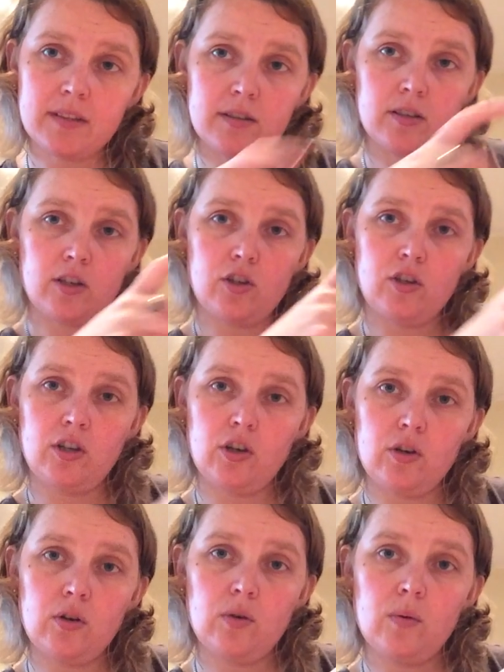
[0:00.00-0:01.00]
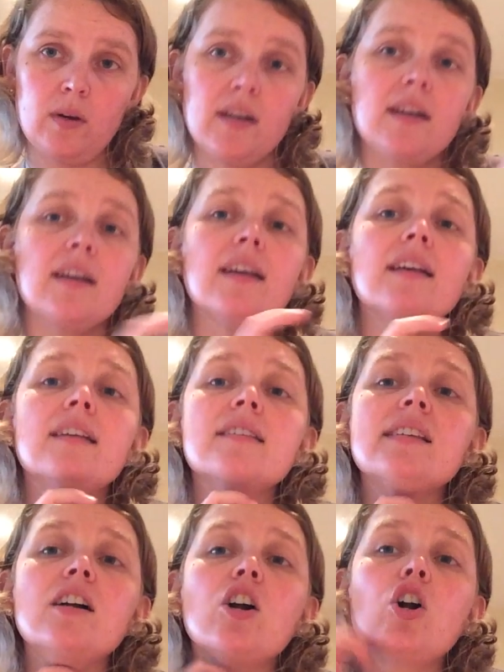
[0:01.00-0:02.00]
So Q
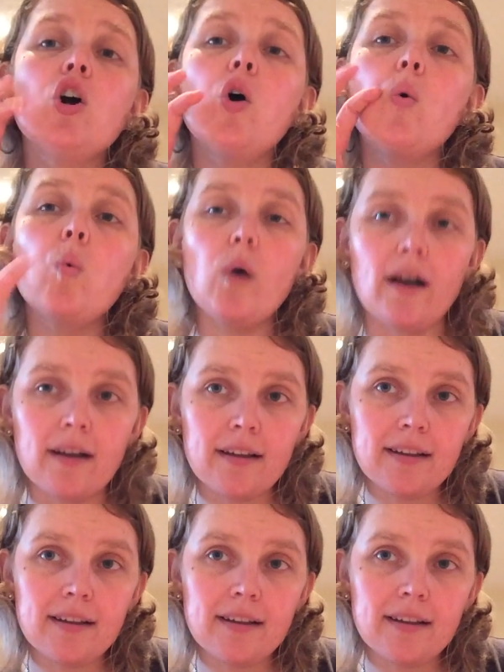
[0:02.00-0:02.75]
is Qu.